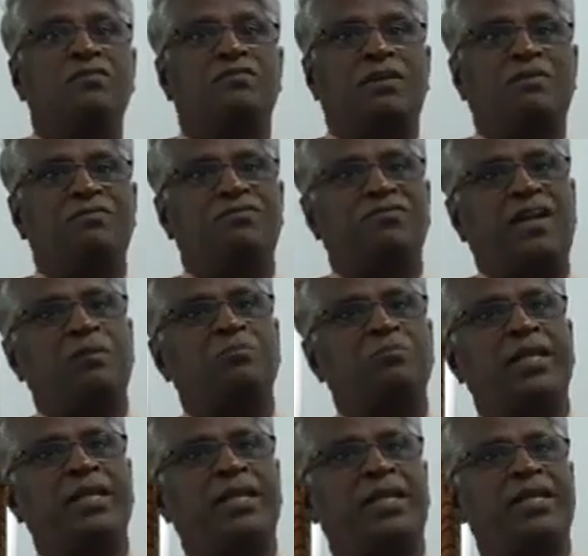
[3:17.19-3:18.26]
from
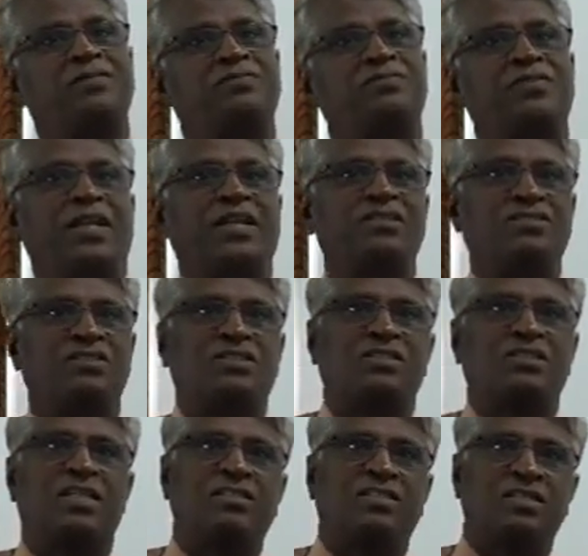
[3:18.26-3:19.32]
family and friends,
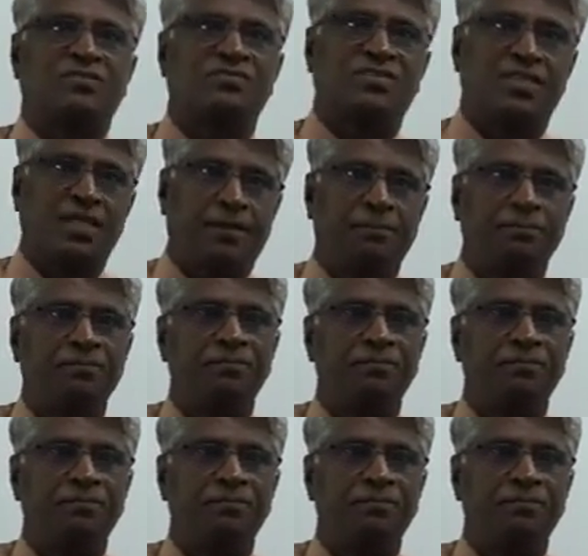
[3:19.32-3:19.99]
says Afsa.